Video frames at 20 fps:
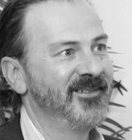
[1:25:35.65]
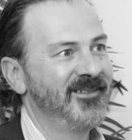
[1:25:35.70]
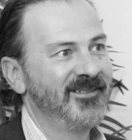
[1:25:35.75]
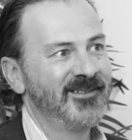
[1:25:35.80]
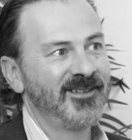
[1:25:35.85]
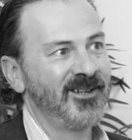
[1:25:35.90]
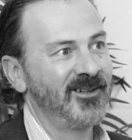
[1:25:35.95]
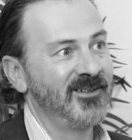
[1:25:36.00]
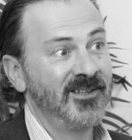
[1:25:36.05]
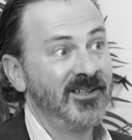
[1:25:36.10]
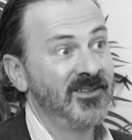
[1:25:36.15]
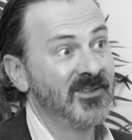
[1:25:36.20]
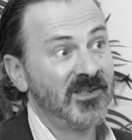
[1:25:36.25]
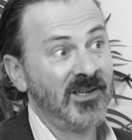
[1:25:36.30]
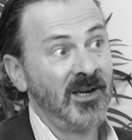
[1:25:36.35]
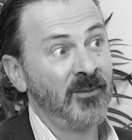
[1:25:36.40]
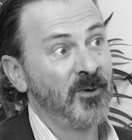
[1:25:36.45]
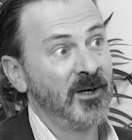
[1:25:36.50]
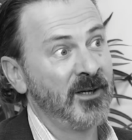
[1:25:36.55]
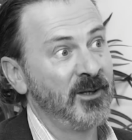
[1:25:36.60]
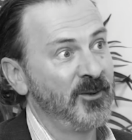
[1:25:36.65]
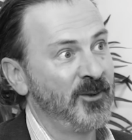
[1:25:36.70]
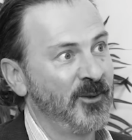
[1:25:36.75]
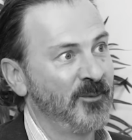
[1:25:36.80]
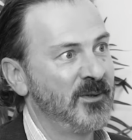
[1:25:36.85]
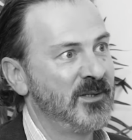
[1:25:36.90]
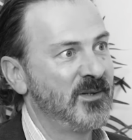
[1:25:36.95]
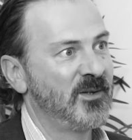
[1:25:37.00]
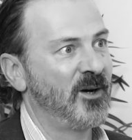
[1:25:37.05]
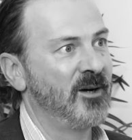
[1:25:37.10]
So in the same way you do
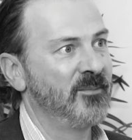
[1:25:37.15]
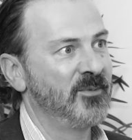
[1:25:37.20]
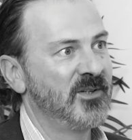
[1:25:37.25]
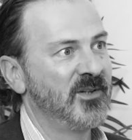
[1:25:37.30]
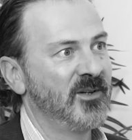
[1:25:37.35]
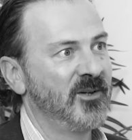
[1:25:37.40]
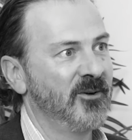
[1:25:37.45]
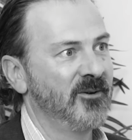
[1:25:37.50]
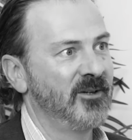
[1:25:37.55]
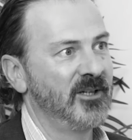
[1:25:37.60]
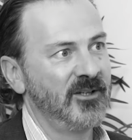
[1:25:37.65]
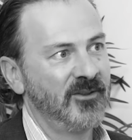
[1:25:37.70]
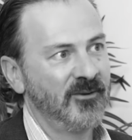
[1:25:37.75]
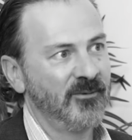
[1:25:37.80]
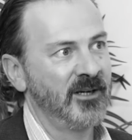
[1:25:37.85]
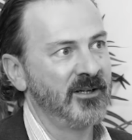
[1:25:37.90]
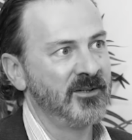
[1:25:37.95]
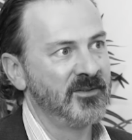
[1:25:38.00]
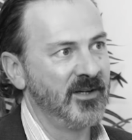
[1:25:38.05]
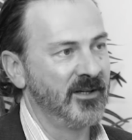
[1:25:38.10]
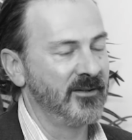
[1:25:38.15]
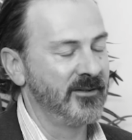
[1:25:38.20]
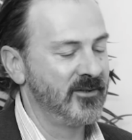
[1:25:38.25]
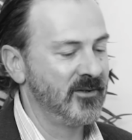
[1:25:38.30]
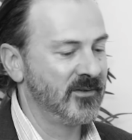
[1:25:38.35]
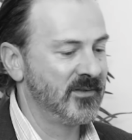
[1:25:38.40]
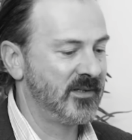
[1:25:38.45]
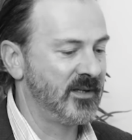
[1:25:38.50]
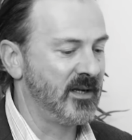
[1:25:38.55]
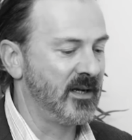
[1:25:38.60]
with cybersecurity, threat
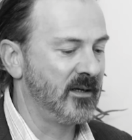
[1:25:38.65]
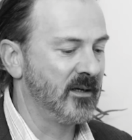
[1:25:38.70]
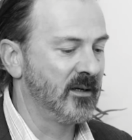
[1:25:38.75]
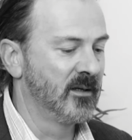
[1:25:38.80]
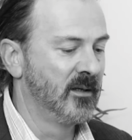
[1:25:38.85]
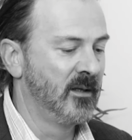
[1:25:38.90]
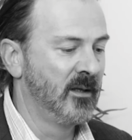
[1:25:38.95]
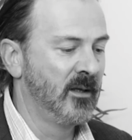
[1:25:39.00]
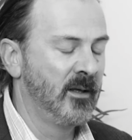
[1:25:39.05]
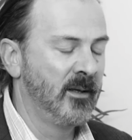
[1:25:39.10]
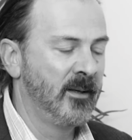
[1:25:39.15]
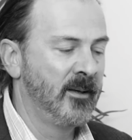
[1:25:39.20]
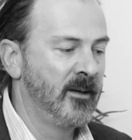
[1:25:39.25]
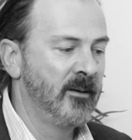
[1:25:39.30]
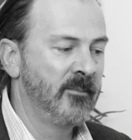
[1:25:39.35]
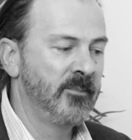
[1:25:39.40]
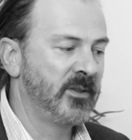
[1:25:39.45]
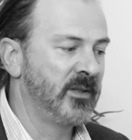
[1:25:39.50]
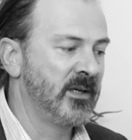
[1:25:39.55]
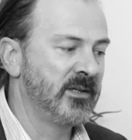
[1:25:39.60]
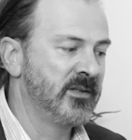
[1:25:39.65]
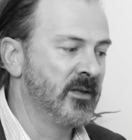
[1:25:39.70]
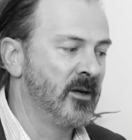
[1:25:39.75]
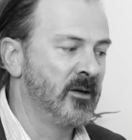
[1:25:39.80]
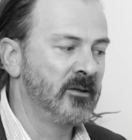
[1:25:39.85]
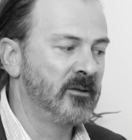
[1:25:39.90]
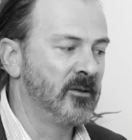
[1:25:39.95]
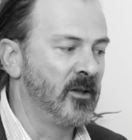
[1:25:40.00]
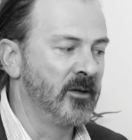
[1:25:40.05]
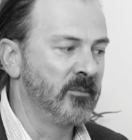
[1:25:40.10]
intelligence data, but there's
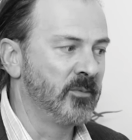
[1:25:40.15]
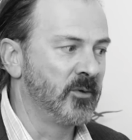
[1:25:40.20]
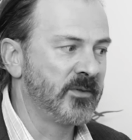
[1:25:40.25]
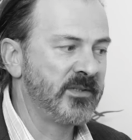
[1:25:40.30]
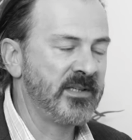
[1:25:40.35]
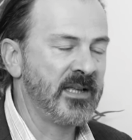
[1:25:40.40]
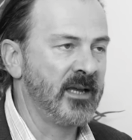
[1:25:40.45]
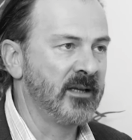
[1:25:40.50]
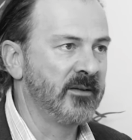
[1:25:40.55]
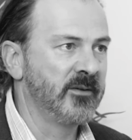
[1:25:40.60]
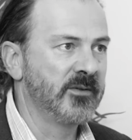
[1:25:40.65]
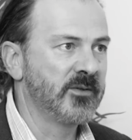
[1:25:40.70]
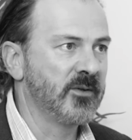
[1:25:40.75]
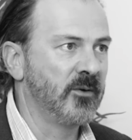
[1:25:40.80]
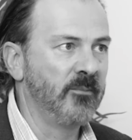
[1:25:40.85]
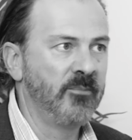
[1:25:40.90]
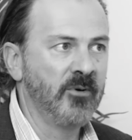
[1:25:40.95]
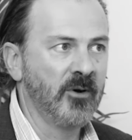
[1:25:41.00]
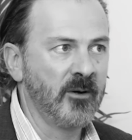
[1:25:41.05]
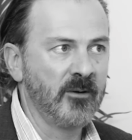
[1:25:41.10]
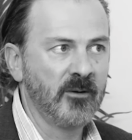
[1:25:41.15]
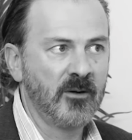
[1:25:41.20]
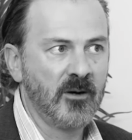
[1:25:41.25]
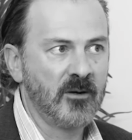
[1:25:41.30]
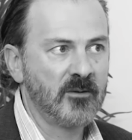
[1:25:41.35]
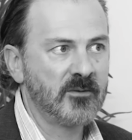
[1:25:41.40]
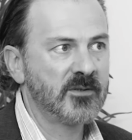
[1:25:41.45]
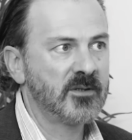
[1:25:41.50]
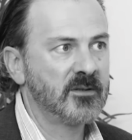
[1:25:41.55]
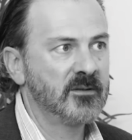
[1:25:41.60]
no global standards or
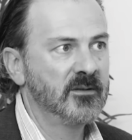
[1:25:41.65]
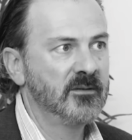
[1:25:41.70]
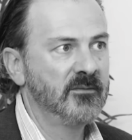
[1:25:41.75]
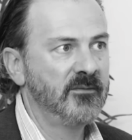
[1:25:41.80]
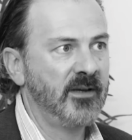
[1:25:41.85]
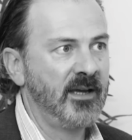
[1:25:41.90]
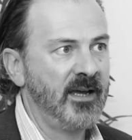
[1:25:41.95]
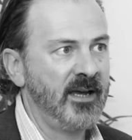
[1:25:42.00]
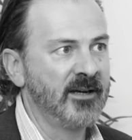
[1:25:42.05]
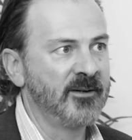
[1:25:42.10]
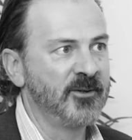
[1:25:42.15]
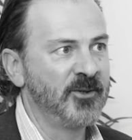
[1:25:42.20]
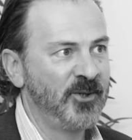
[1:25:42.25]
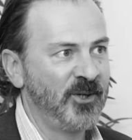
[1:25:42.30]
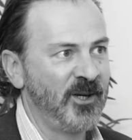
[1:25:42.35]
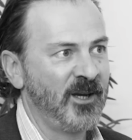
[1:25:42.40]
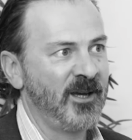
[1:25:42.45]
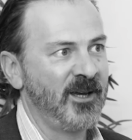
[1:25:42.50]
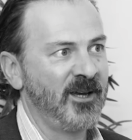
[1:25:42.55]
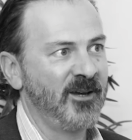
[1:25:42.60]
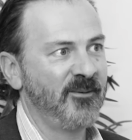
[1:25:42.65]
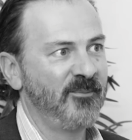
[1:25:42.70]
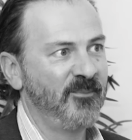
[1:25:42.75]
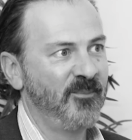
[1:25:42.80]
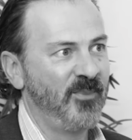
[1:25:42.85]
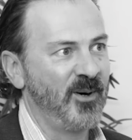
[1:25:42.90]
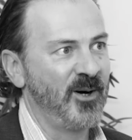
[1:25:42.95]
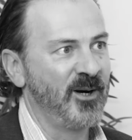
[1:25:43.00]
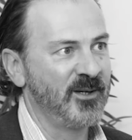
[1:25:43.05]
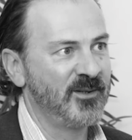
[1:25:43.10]
protocols for how to share
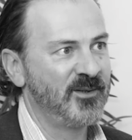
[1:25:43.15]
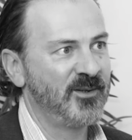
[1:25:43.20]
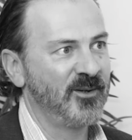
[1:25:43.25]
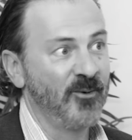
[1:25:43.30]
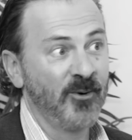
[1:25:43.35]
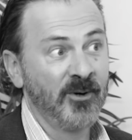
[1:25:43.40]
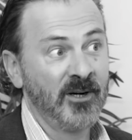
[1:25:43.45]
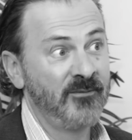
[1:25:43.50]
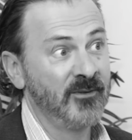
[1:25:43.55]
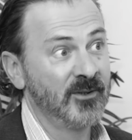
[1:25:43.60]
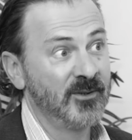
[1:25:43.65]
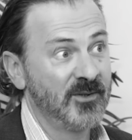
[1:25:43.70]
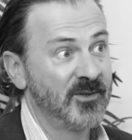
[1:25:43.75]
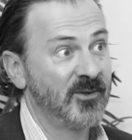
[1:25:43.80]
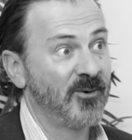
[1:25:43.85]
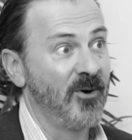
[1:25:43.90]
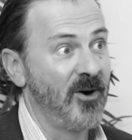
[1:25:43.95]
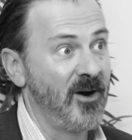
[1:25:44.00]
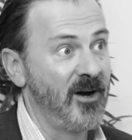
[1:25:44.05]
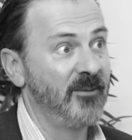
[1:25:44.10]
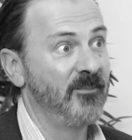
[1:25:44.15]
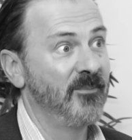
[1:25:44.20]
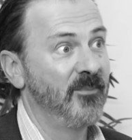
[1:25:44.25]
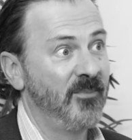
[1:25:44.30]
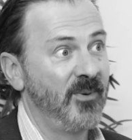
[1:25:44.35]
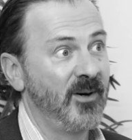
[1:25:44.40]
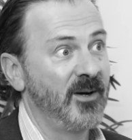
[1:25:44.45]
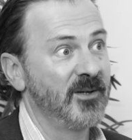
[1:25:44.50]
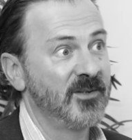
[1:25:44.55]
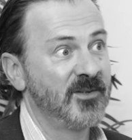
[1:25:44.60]
bias or even describe
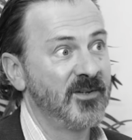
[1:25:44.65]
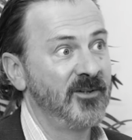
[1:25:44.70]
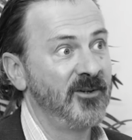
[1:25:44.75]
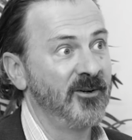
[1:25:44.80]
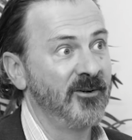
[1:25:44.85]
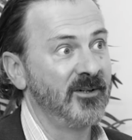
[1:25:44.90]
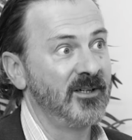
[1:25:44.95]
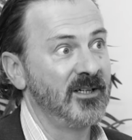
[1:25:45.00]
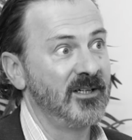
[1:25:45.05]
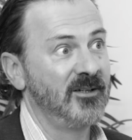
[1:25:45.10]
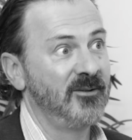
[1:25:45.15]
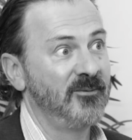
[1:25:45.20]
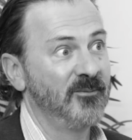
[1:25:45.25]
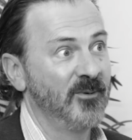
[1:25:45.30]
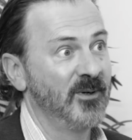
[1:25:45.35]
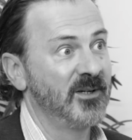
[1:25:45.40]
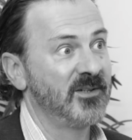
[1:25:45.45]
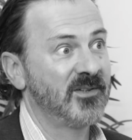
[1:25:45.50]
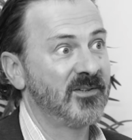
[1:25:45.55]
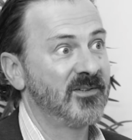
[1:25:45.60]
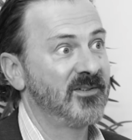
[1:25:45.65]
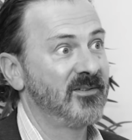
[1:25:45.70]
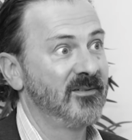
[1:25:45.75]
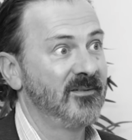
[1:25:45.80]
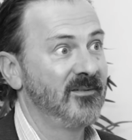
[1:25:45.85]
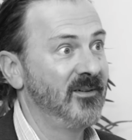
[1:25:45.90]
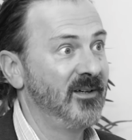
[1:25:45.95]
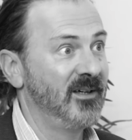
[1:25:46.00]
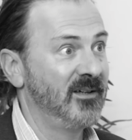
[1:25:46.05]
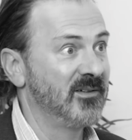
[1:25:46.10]
biosecurity risks
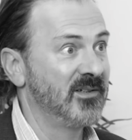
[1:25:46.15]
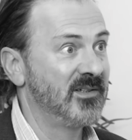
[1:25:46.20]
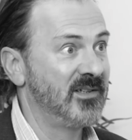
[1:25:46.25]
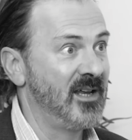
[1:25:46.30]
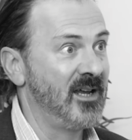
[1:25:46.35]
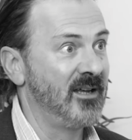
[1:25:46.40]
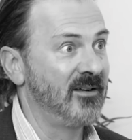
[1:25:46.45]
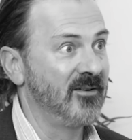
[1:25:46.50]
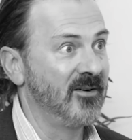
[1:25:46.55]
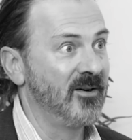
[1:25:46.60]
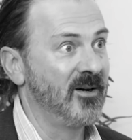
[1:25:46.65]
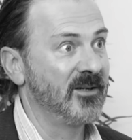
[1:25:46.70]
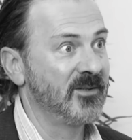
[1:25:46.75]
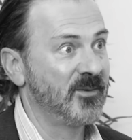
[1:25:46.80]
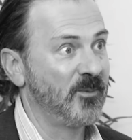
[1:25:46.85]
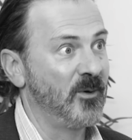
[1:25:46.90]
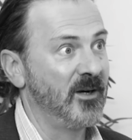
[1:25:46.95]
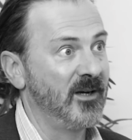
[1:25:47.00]
in a standardized